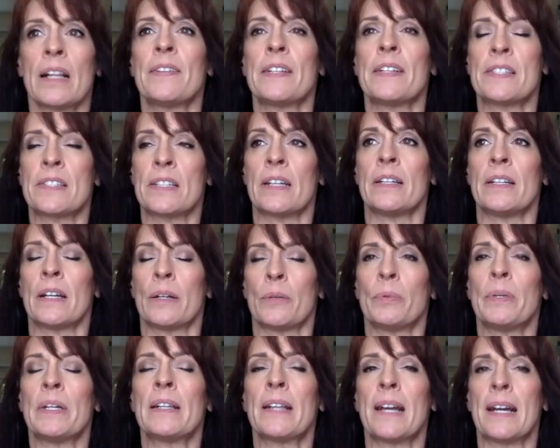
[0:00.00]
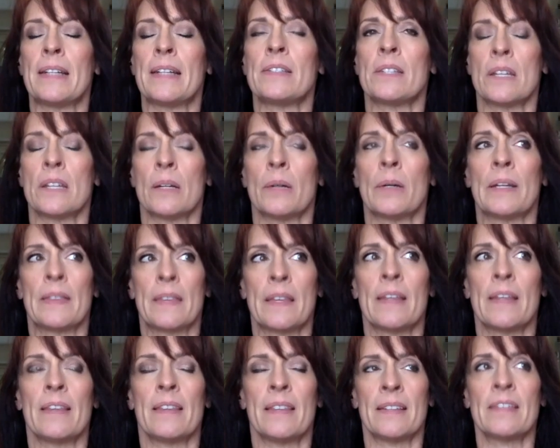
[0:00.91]
of a sudden I realized, you know what,
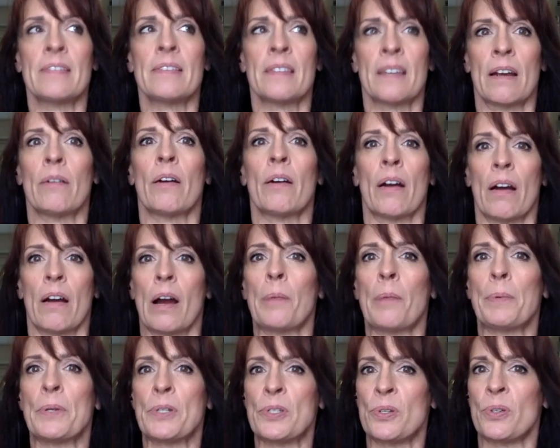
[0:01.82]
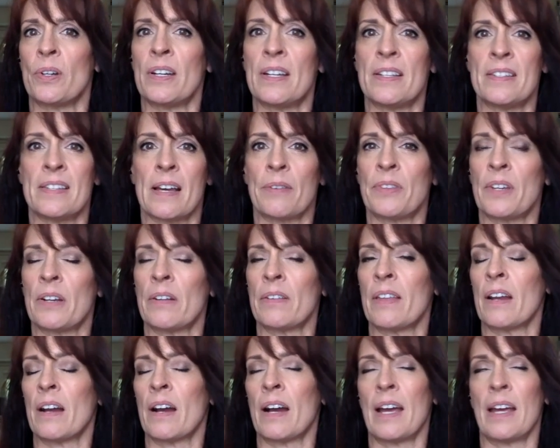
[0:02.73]
there are opportunities out there
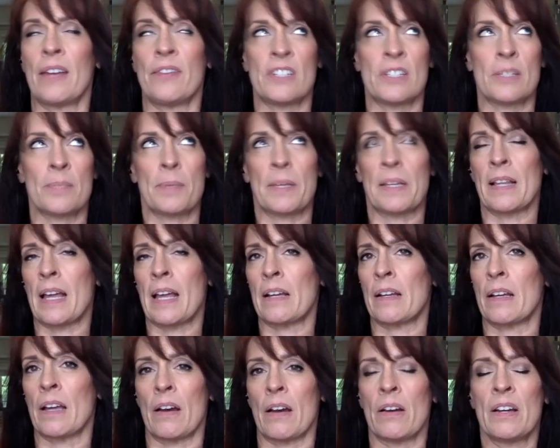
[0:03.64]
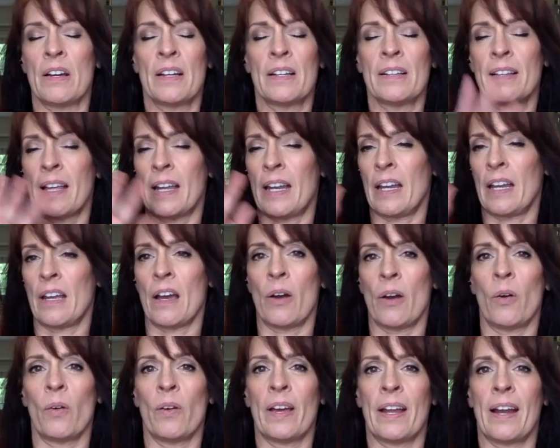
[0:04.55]
that I have just been letting
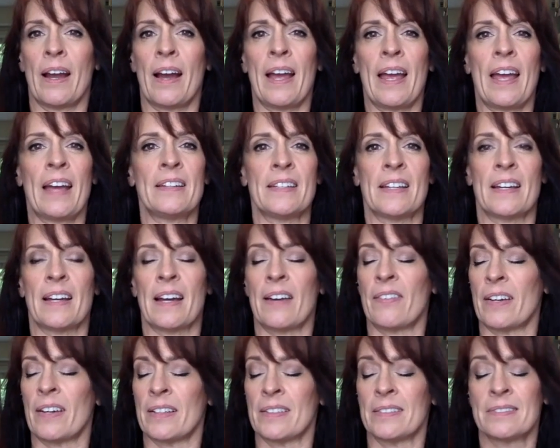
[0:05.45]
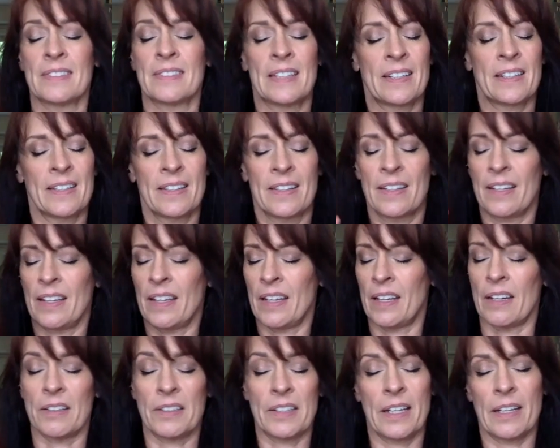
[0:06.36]
go. And I had to have
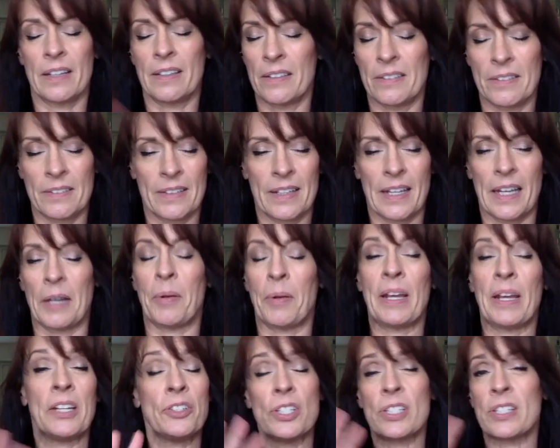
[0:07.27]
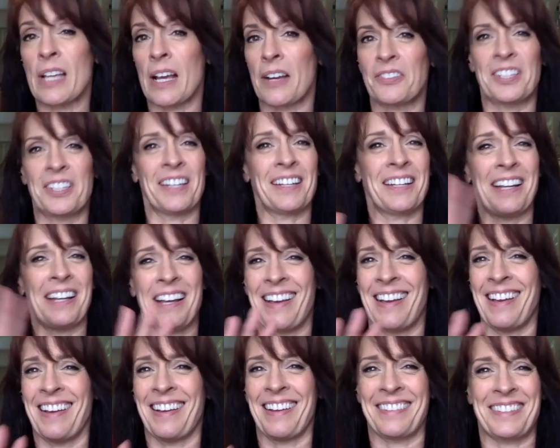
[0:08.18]
anyway, you just have to
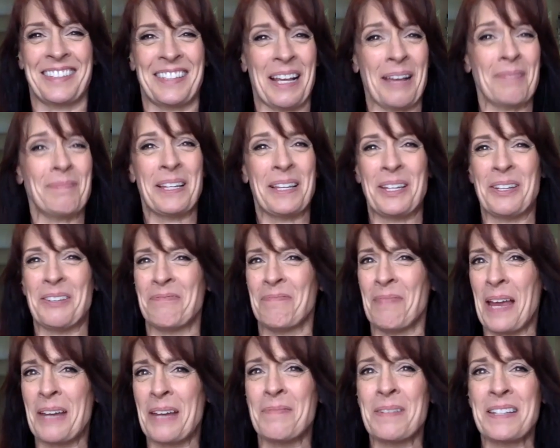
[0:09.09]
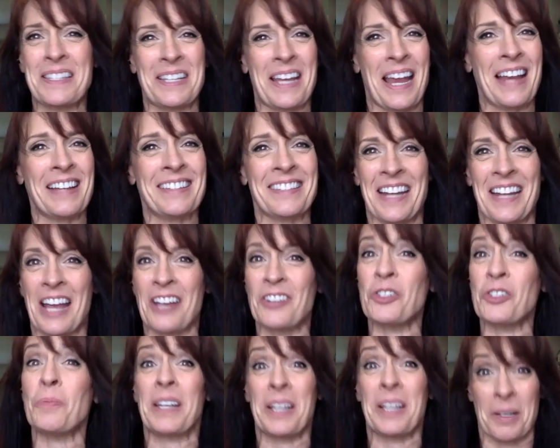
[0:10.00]
accept that you've made mistakes. And as
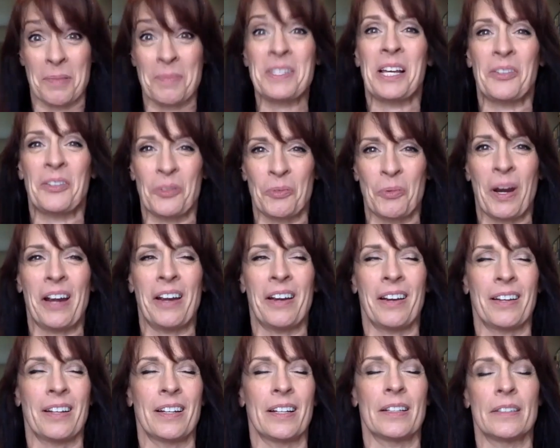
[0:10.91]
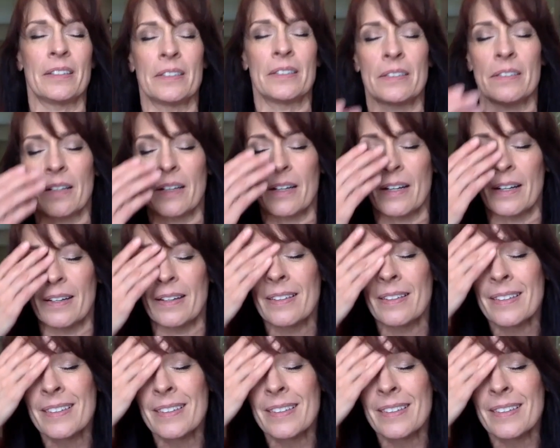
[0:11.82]
you become self-aware, you're going to go, oh God,